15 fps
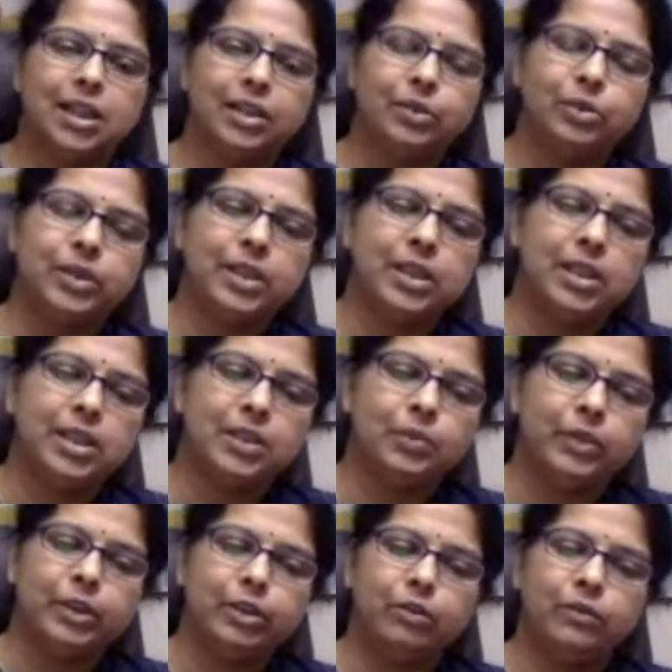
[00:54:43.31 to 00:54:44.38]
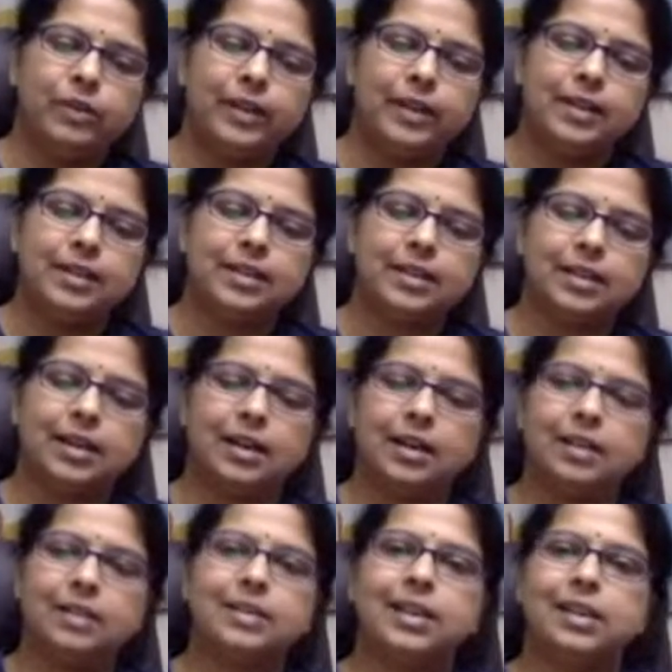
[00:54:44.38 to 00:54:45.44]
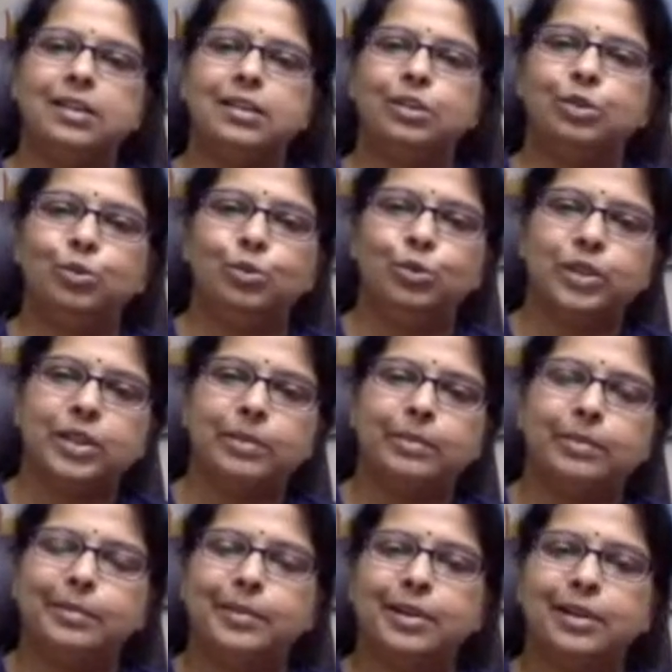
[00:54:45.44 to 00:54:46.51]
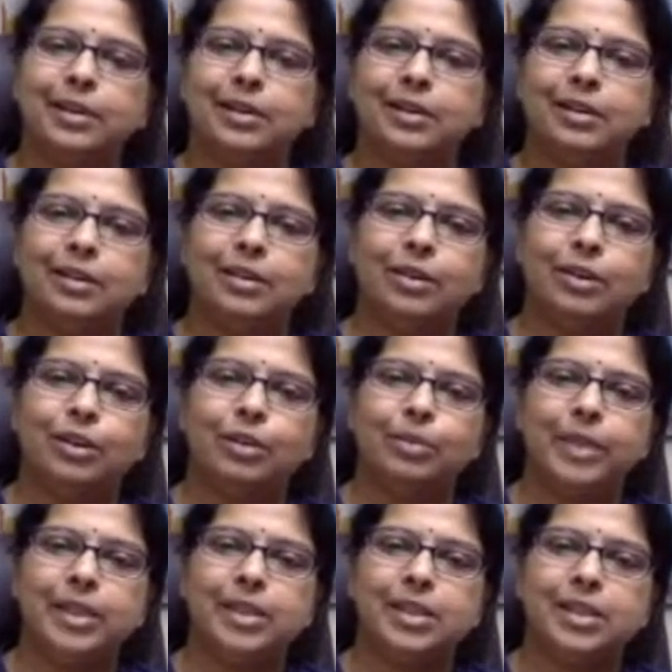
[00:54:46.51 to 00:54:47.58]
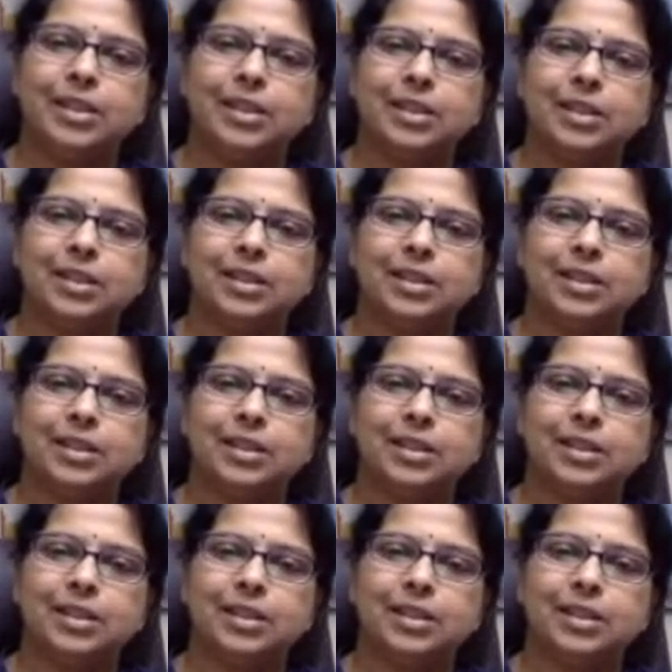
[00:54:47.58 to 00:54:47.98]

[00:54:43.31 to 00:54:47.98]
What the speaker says: You see, these video files are sent to some automated